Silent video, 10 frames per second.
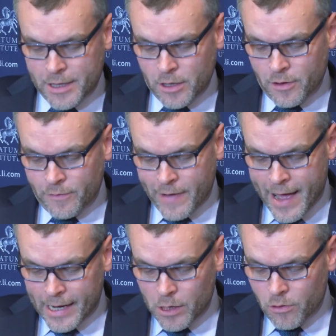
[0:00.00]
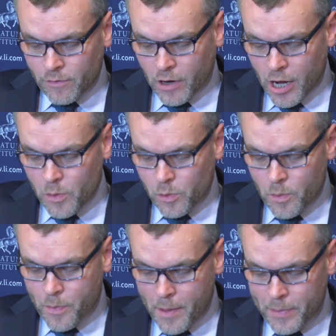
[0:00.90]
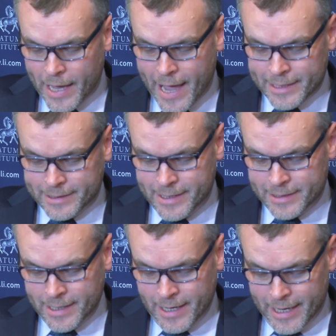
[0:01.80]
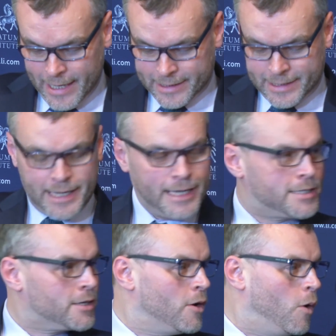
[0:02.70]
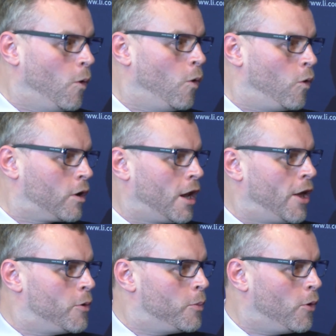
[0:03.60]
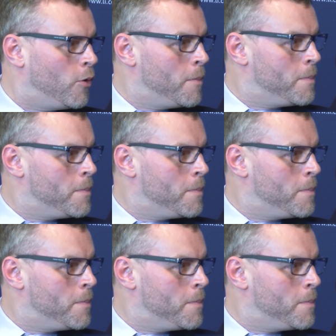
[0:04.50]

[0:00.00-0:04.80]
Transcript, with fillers: that the value of global public assets exceeds all global